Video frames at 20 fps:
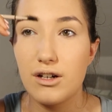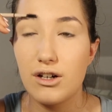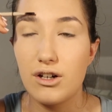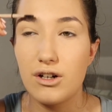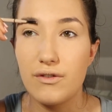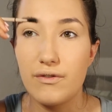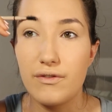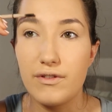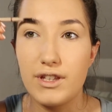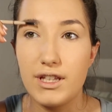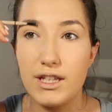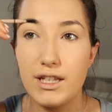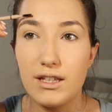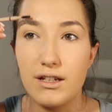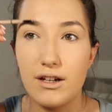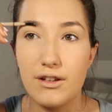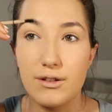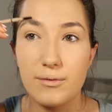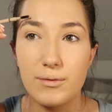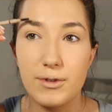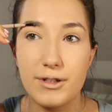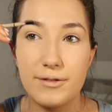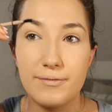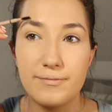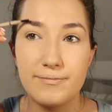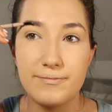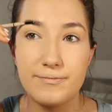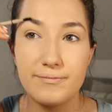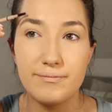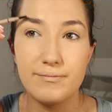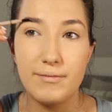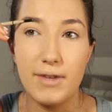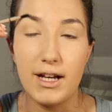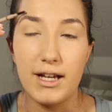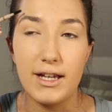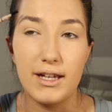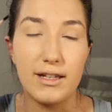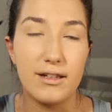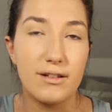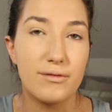of the other one,
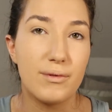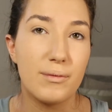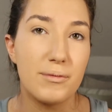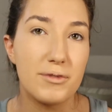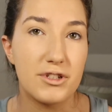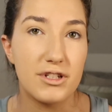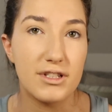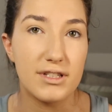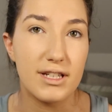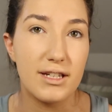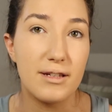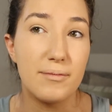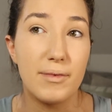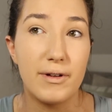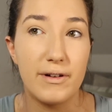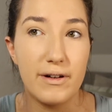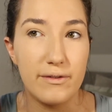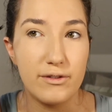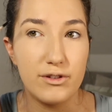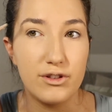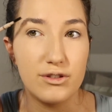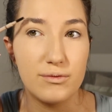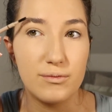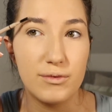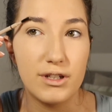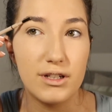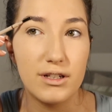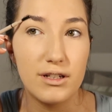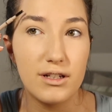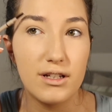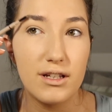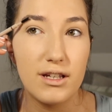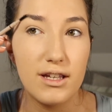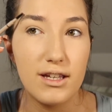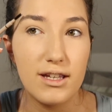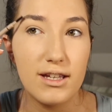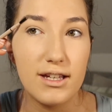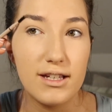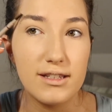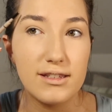my, what was I trying to say, my Revolution one,
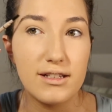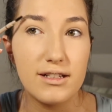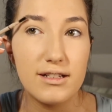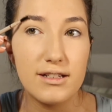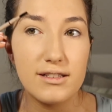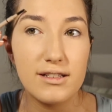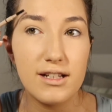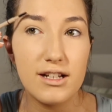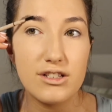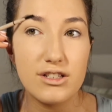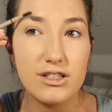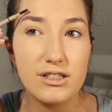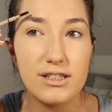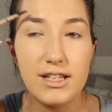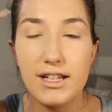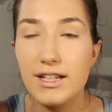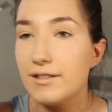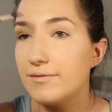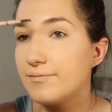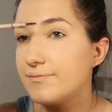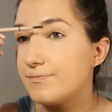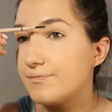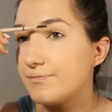is that it doesn't actually say,